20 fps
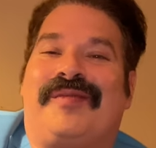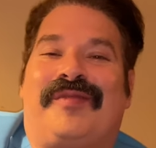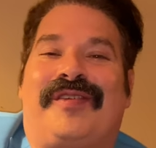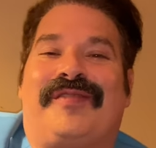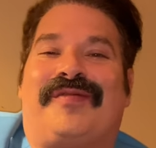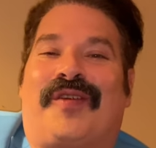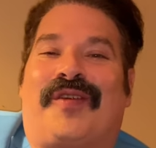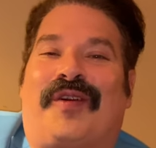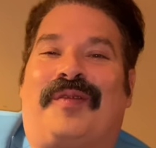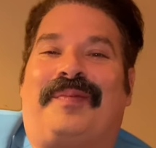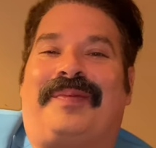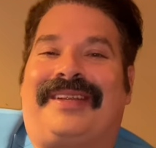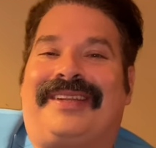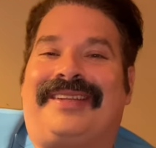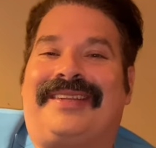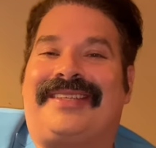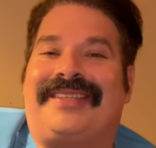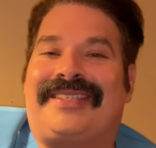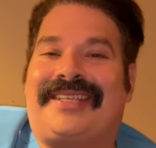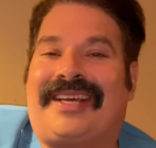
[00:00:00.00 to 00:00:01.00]
We've all
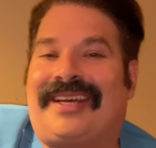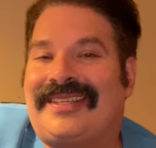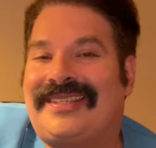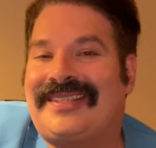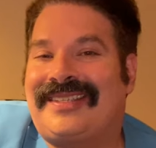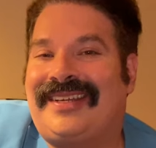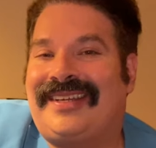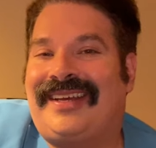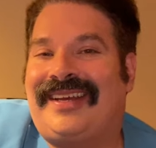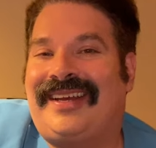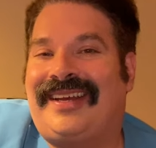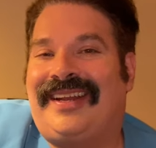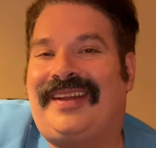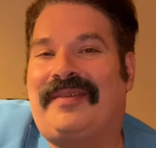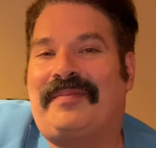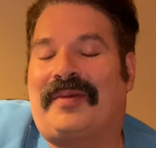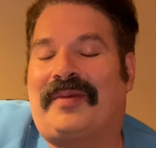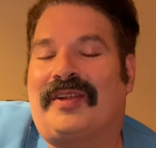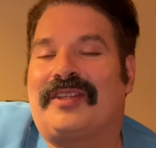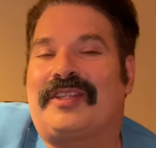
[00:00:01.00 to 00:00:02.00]
been tested
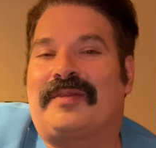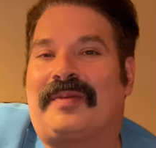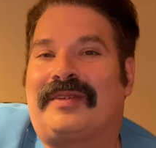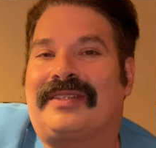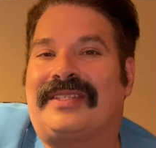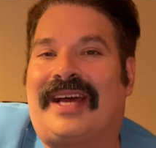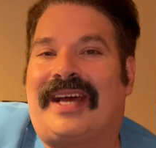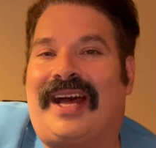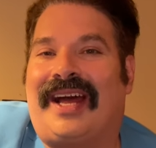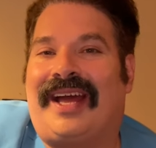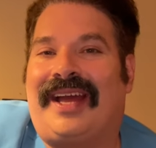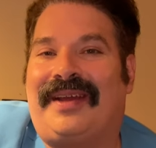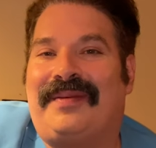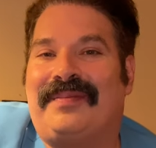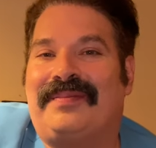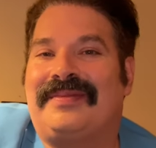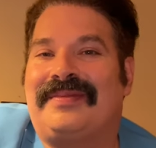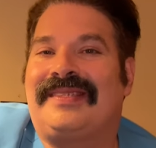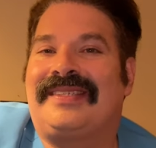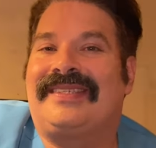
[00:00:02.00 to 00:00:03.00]
multiple
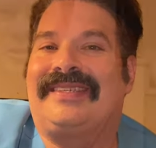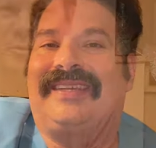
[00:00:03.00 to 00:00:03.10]
times.